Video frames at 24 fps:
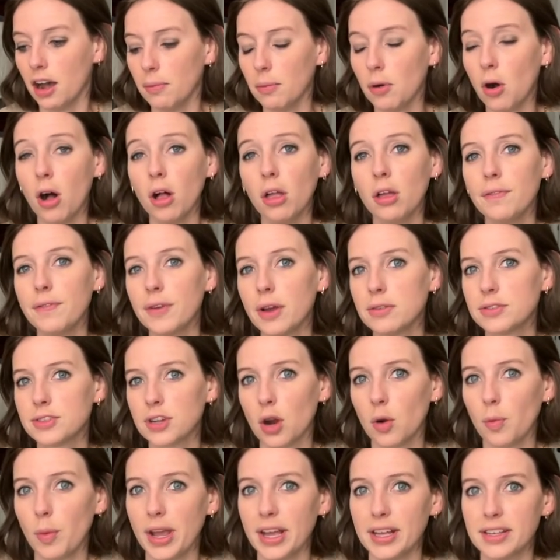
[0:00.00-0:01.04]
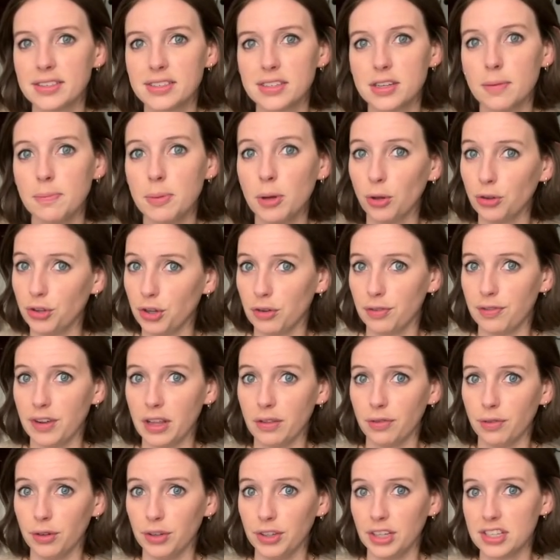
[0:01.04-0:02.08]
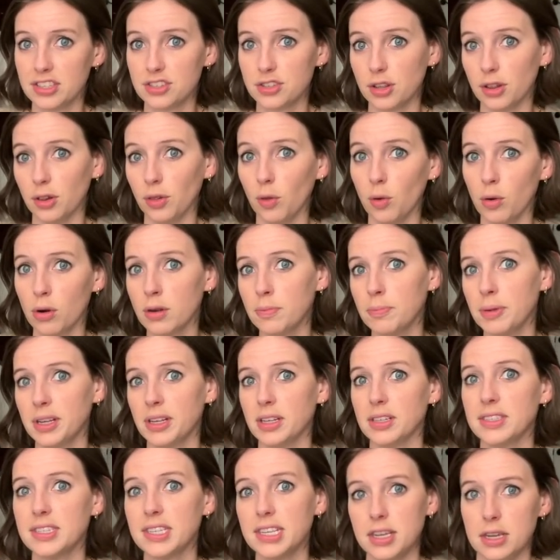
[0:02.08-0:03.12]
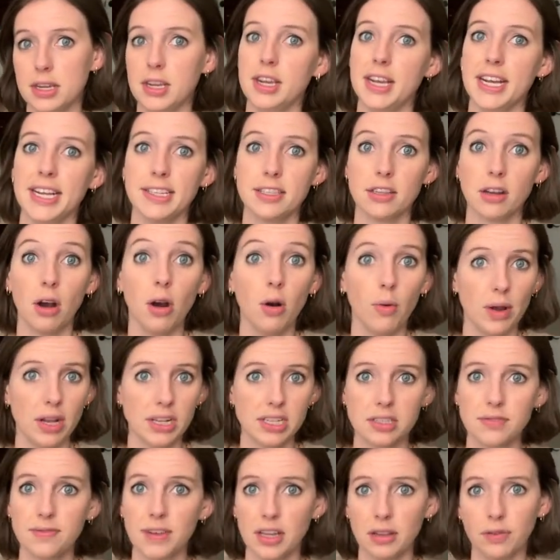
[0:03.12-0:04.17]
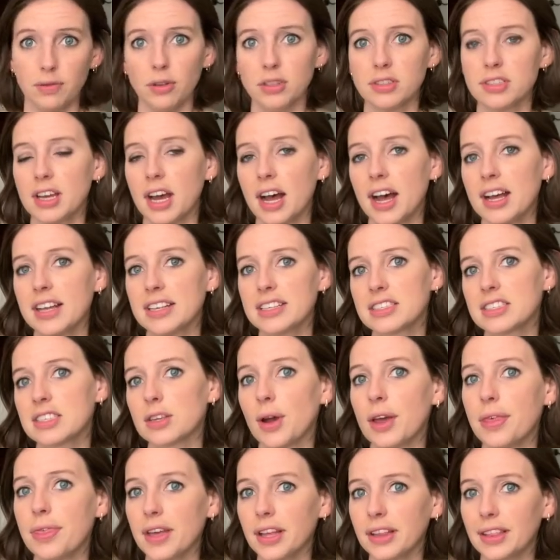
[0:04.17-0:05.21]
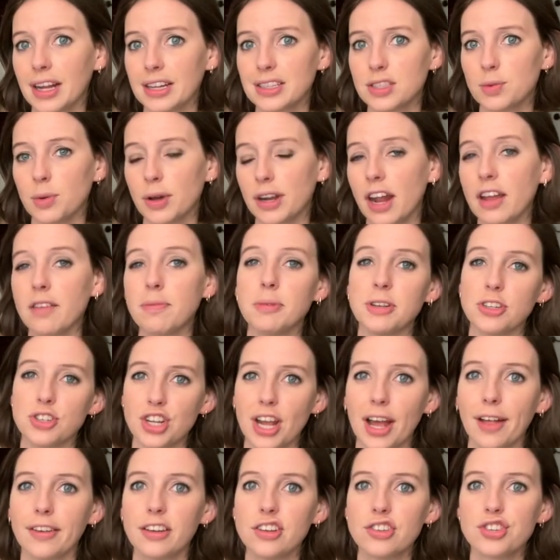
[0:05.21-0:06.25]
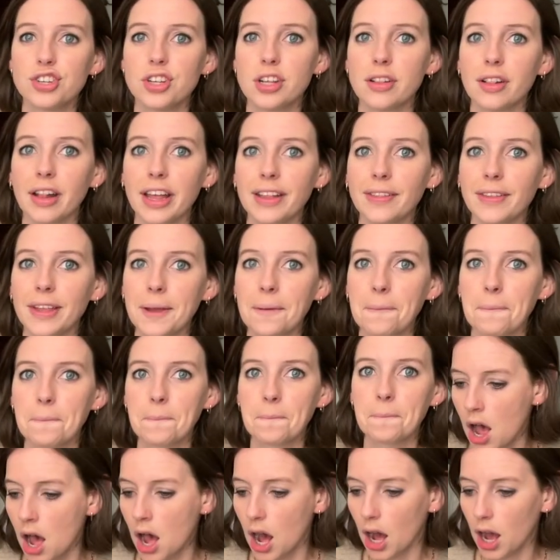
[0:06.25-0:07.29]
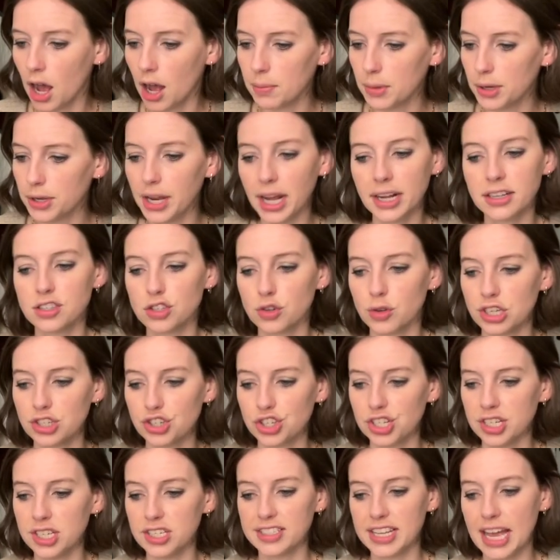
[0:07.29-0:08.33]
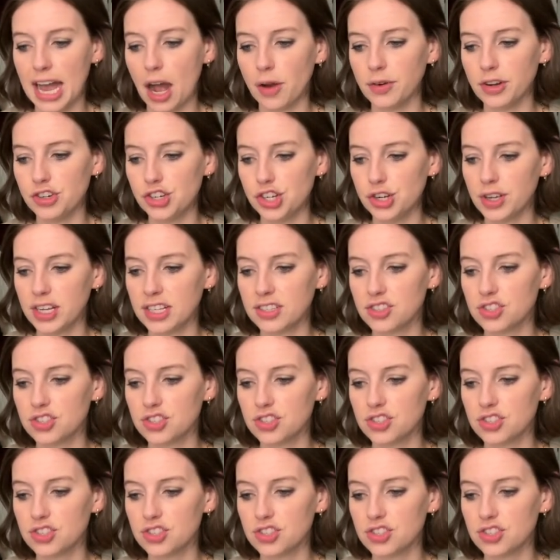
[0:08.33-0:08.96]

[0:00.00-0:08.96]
All of those are ways to build your faithfulness to the Lord, because He is always faithful to us. So I think that's what I've been challenged in lately. Next question is, how did you get